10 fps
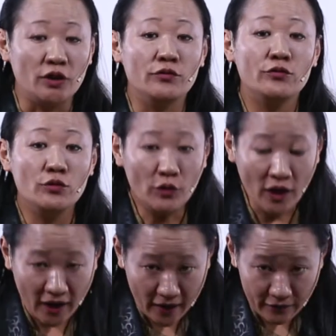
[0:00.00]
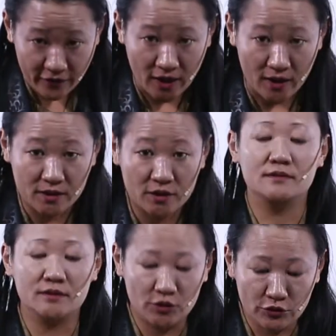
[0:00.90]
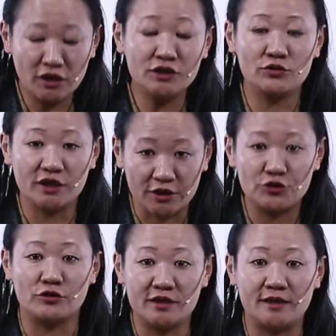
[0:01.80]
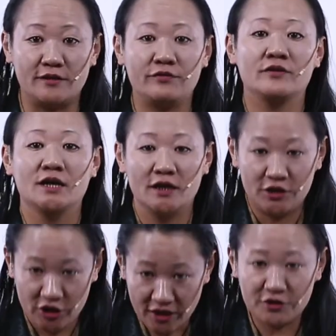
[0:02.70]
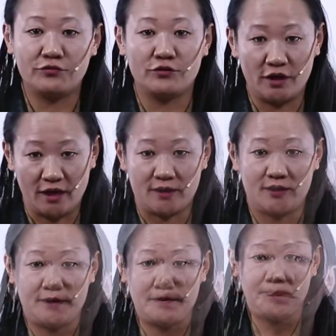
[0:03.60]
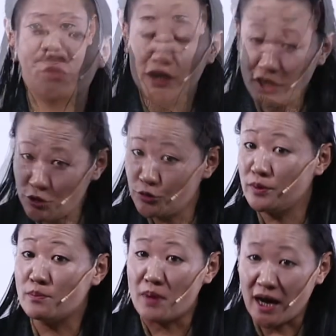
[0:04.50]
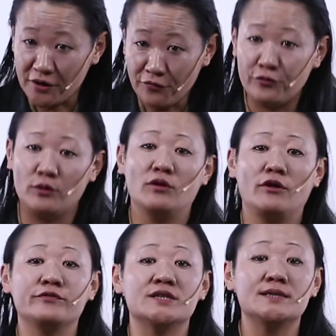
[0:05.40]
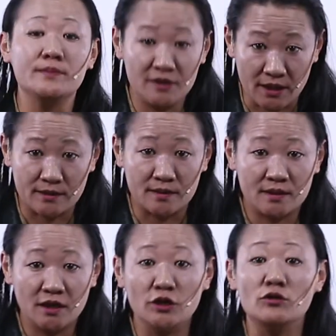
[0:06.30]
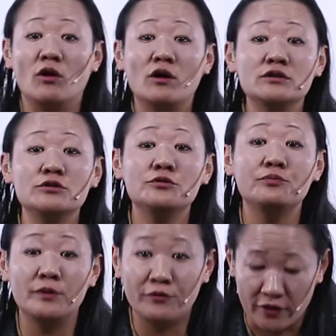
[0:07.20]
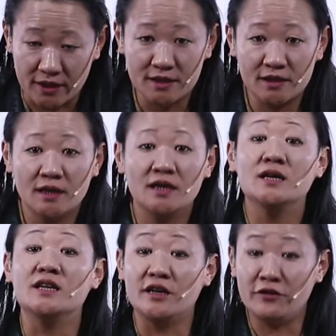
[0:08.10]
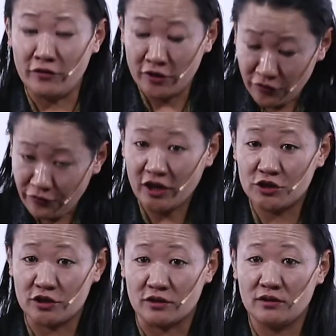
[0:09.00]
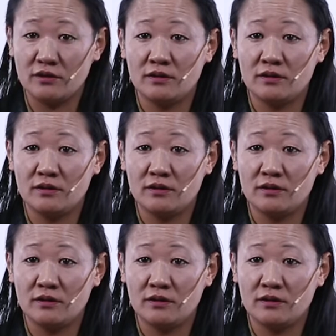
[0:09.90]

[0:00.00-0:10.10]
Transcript: if you have that, you need to get yourself checked for that. We need to be mindful of the symptoms in order to prevent the infection